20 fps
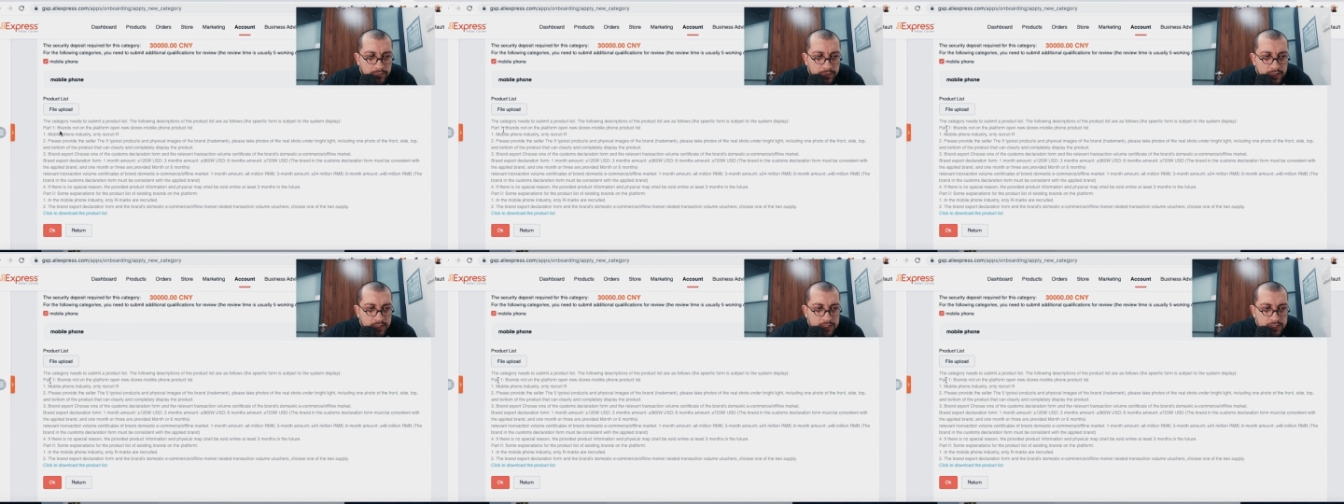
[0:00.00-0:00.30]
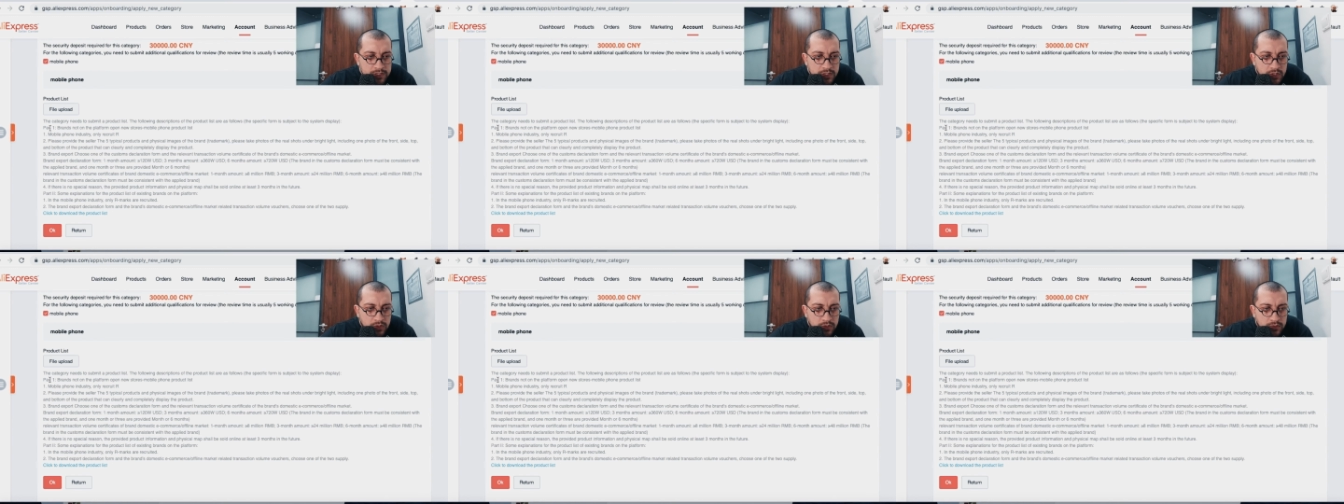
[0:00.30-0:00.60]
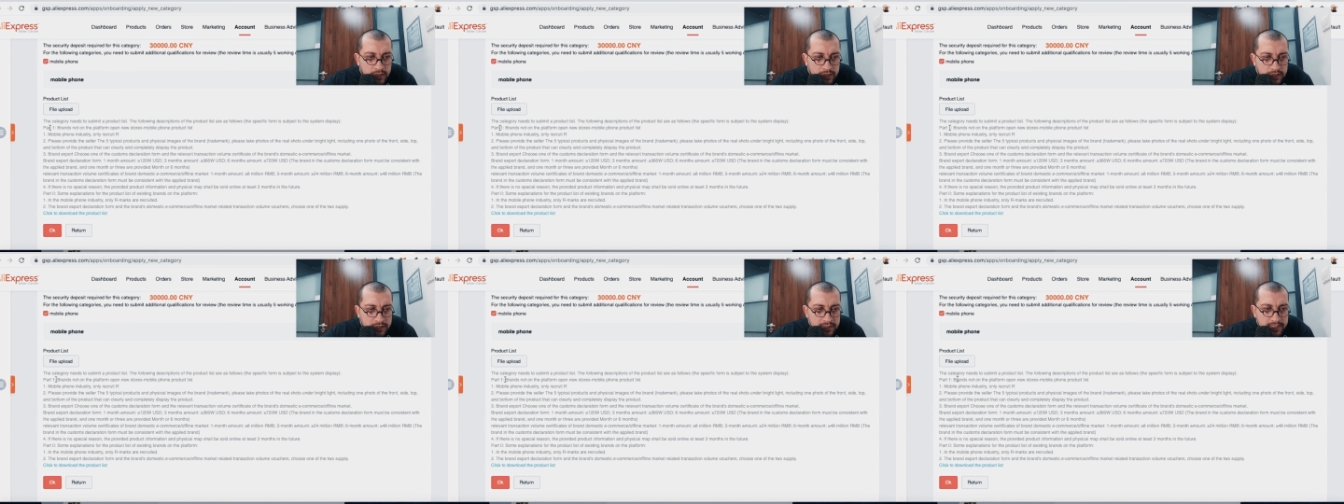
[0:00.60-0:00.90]

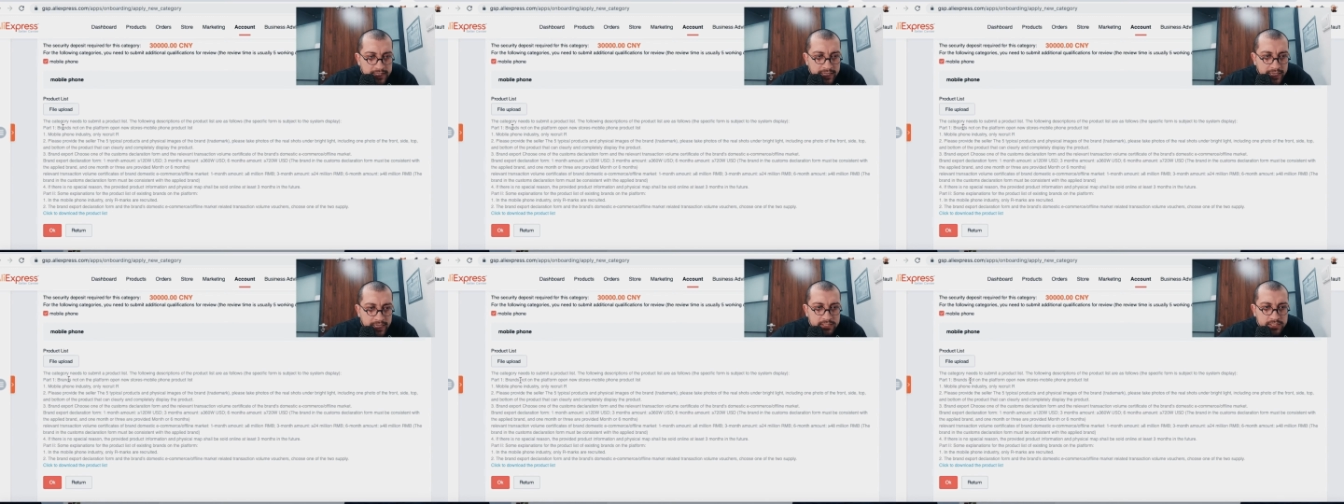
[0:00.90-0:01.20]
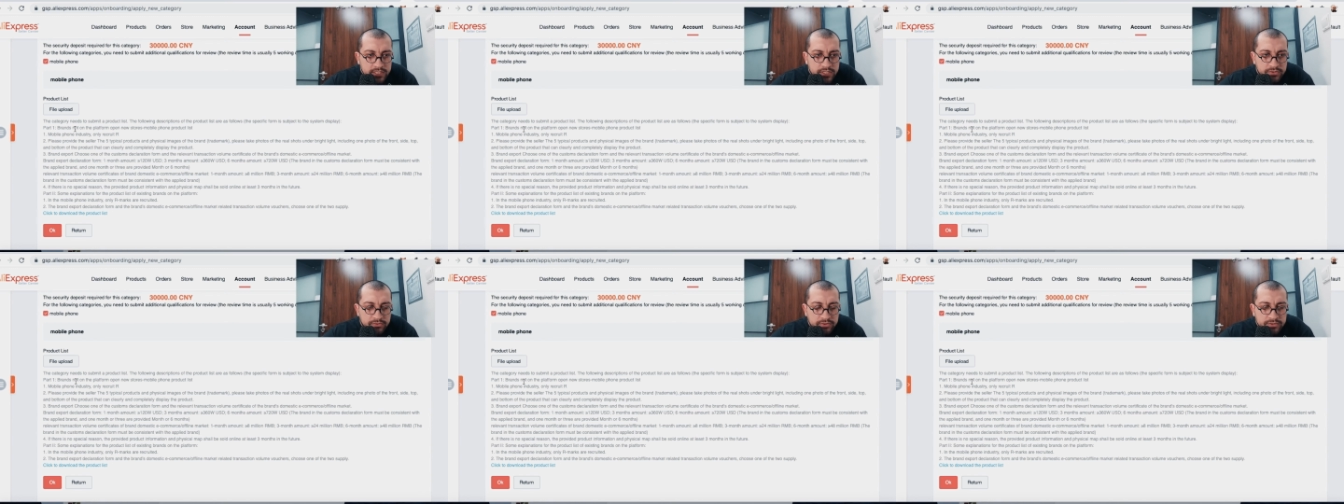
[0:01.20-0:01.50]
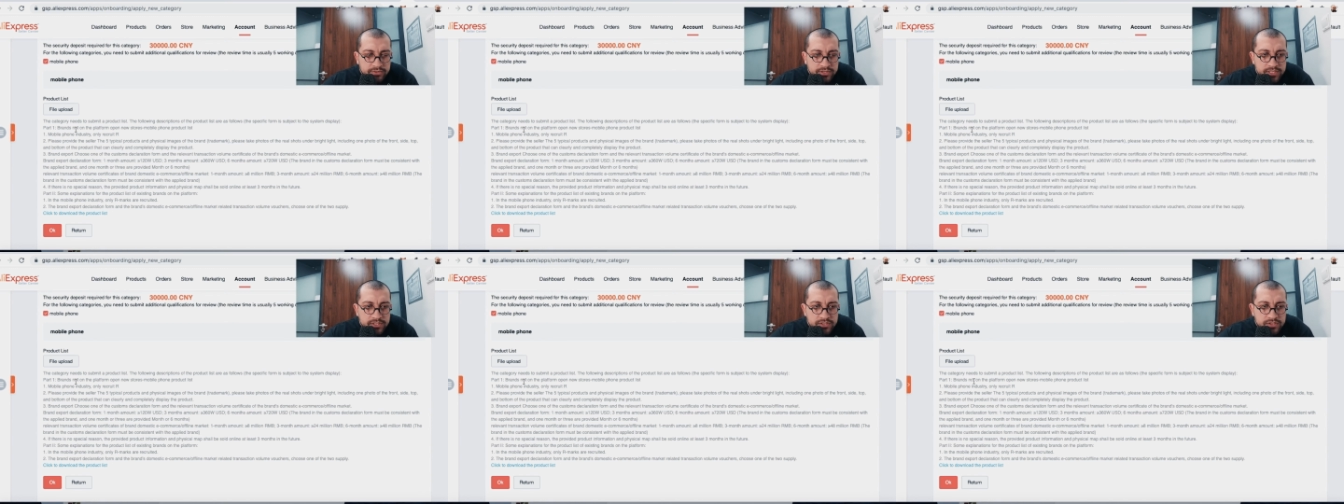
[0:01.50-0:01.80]
So the category
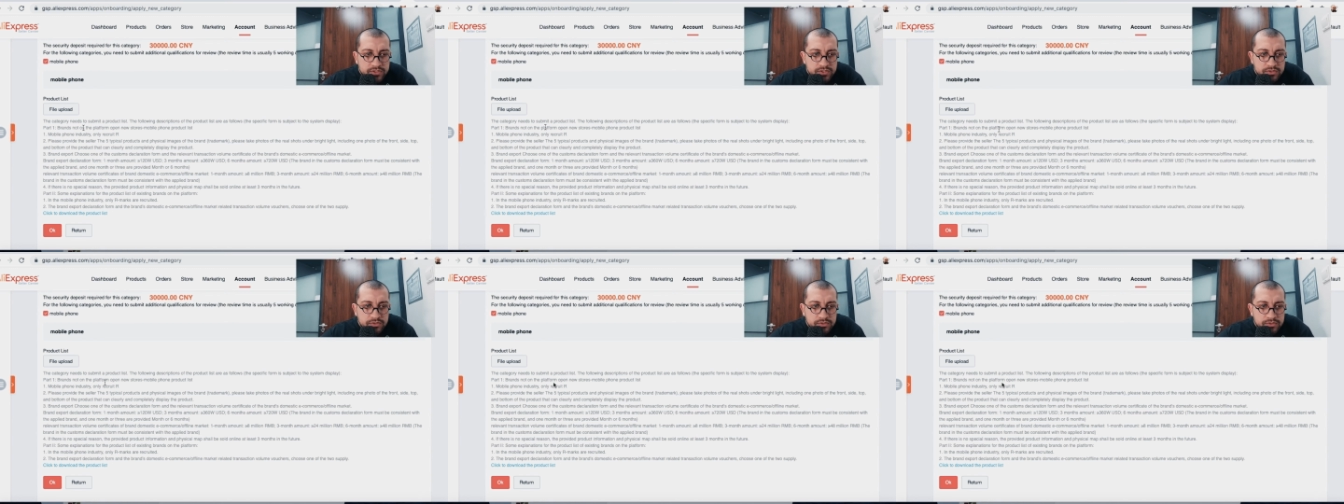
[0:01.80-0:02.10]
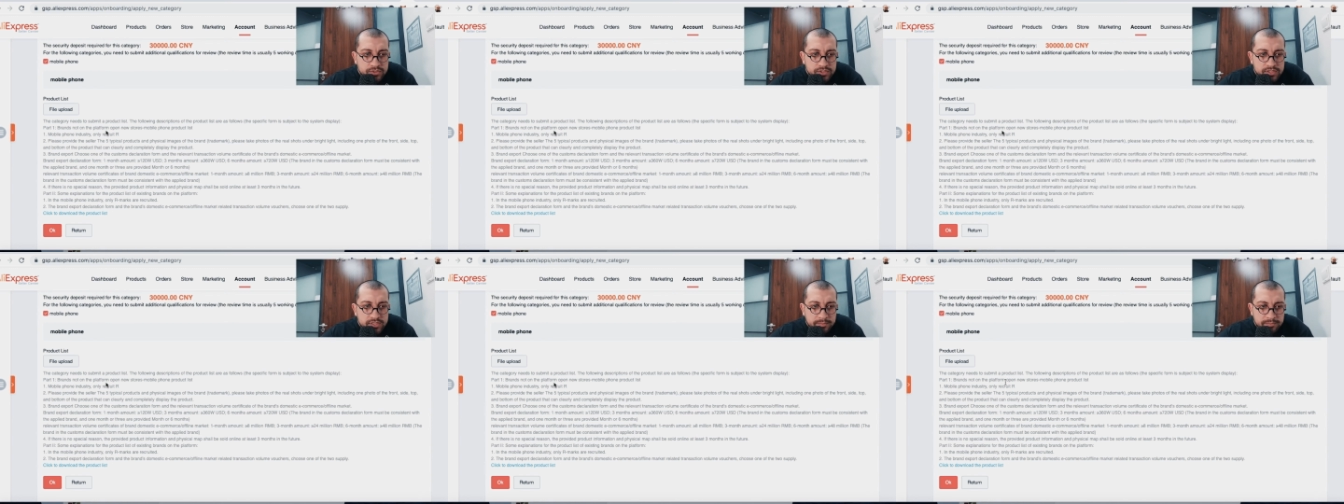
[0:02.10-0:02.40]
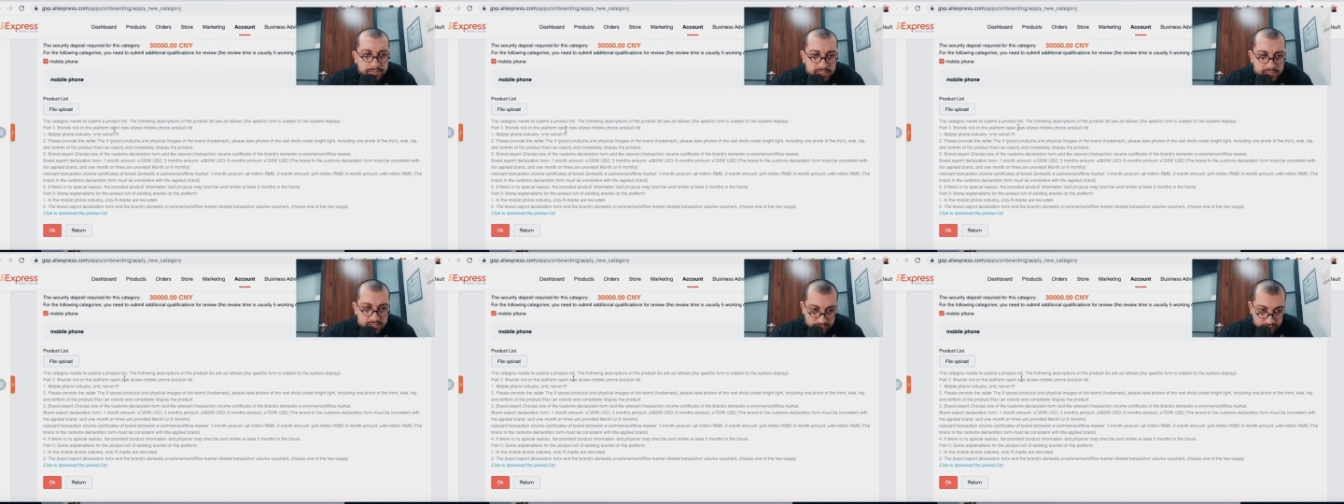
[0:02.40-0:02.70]
needs to
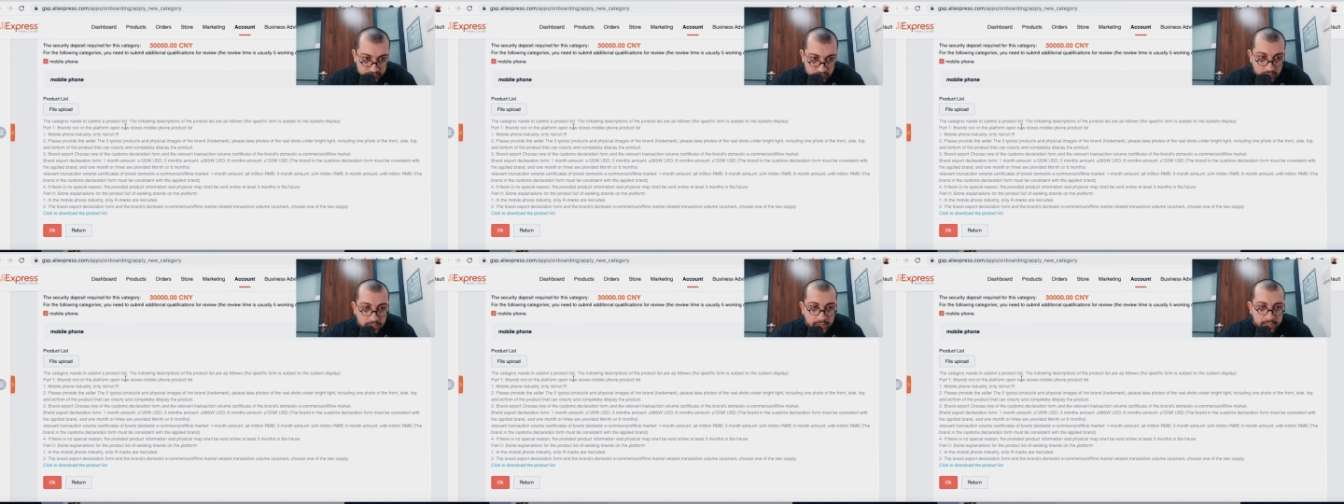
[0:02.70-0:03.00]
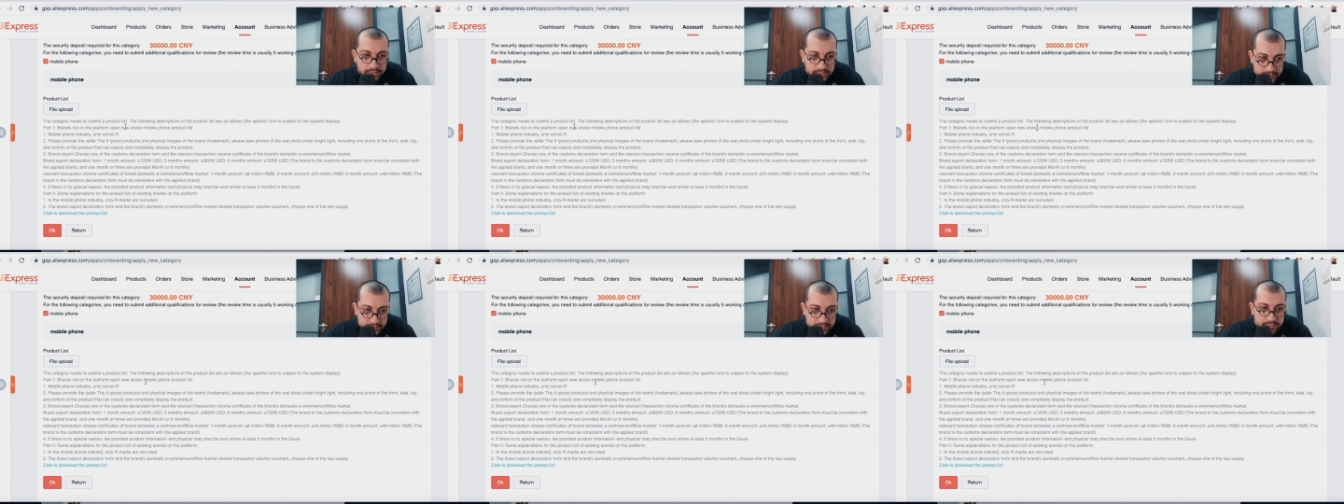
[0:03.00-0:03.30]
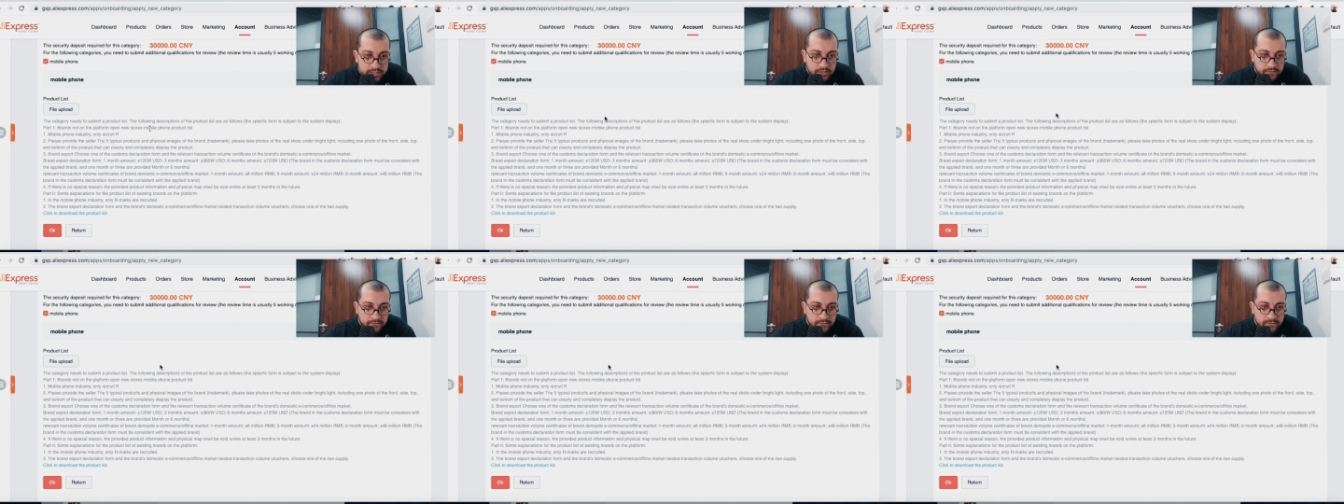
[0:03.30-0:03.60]
submit a product
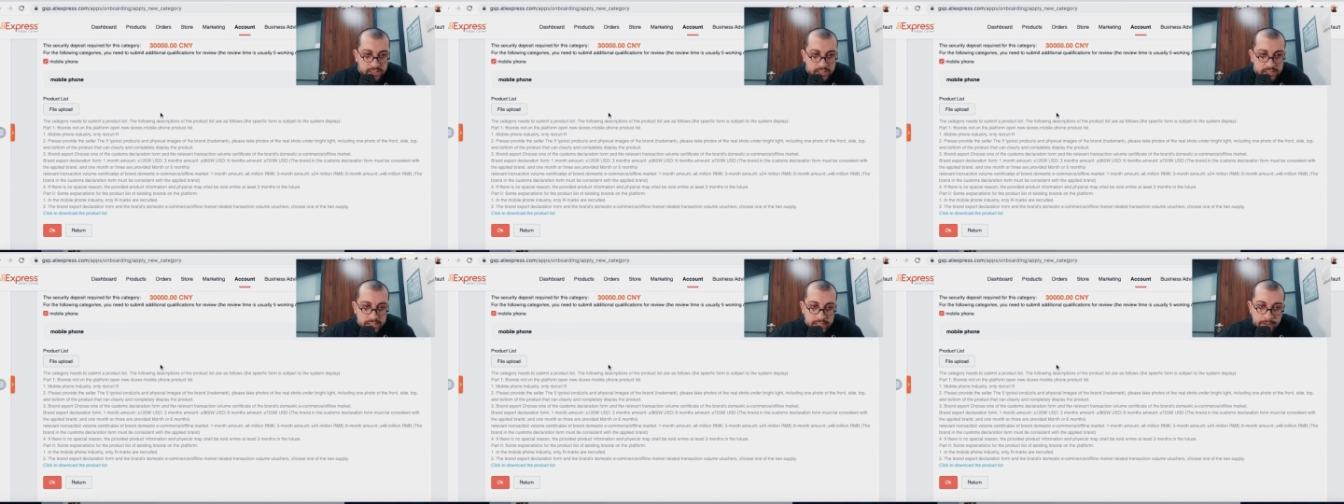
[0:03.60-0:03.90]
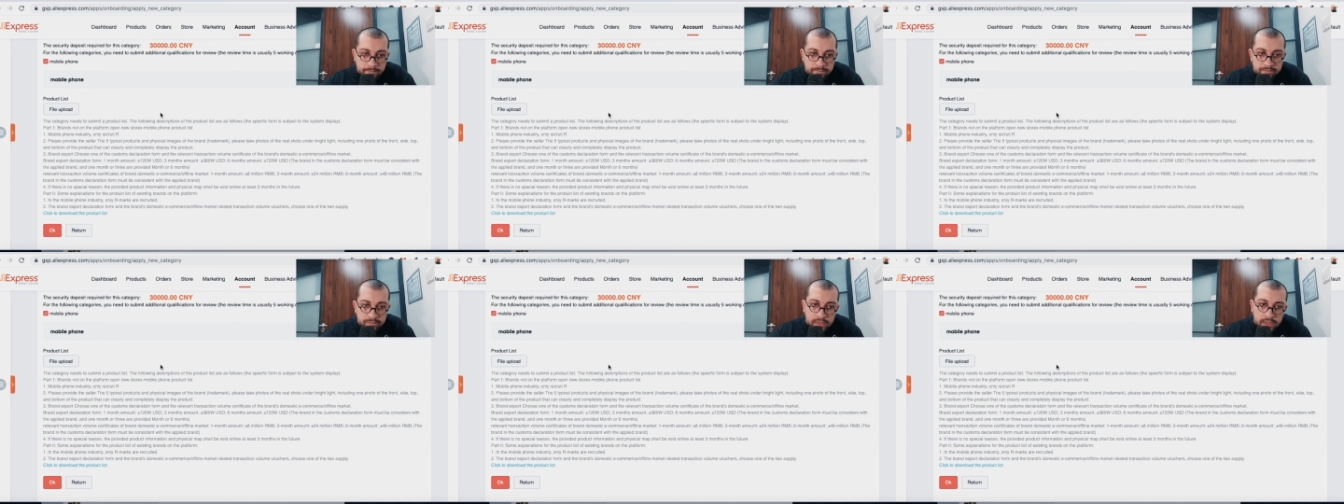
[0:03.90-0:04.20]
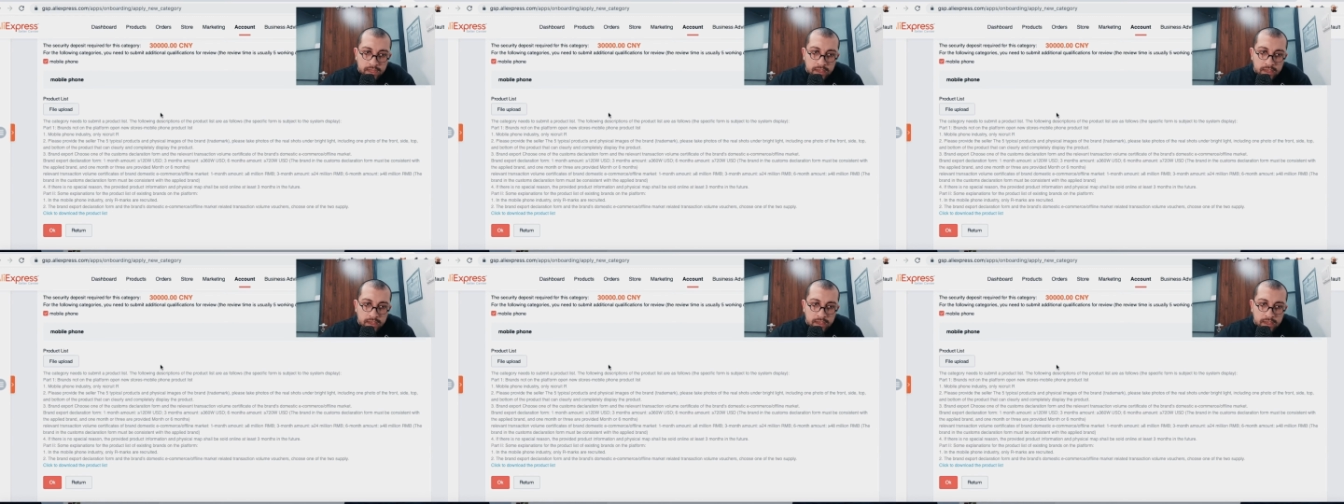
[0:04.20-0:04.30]
list, obviously.